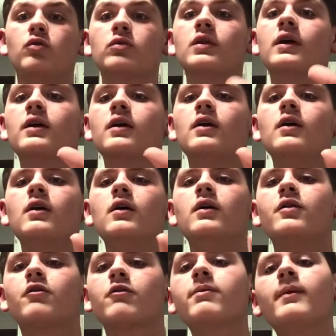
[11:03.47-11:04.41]
Like
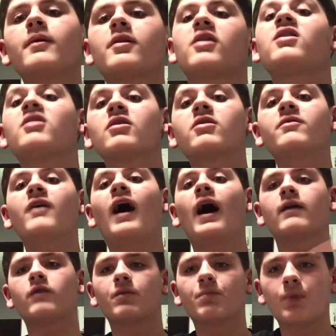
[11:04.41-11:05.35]
they're about
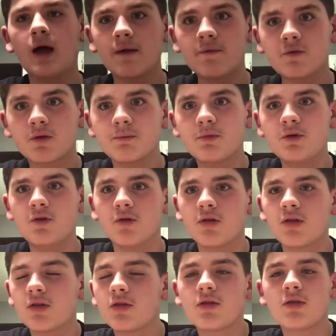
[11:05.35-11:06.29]
6'5" with platform
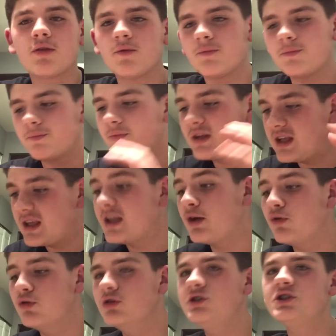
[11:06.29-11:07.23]
boots. They're
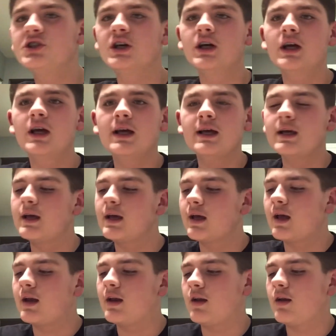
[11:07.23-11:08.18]
huge,
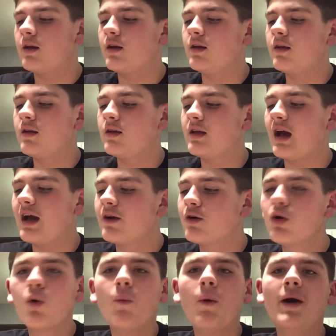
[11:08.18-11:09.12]
and I
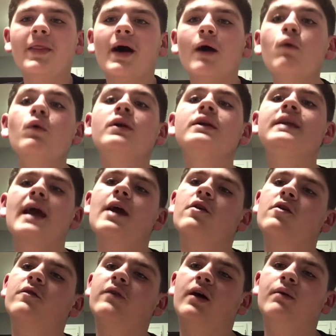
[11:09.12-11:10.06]
don't know why that one
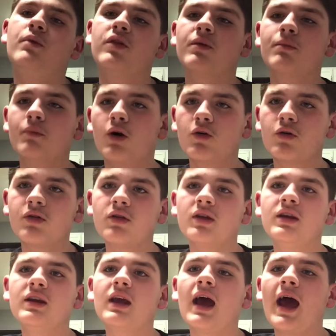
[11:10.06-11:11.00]
terrified me the most.
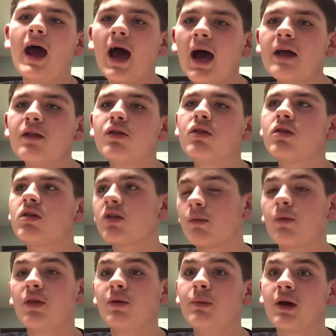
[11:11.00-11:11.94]
It had
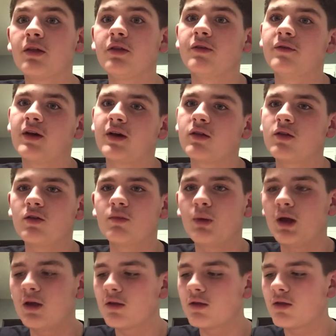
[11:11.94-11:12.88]
some of the best effects in the
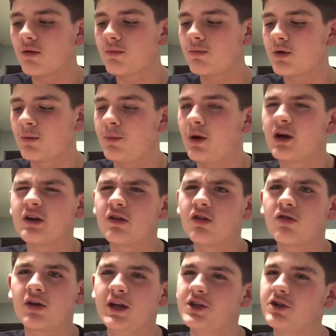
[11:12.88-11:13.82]
maze compared to
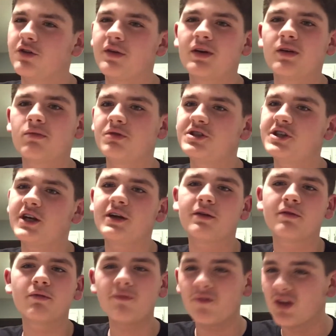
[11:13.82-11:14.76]
Stranger Things, which
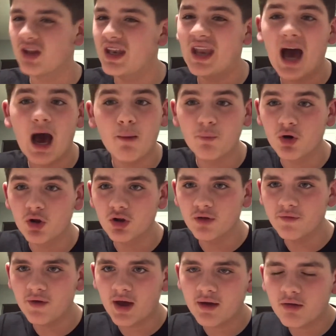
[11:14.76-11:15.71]
had phenomenal
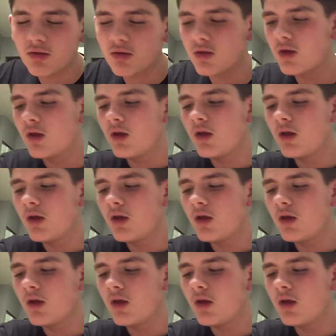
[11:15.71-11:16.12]
effects.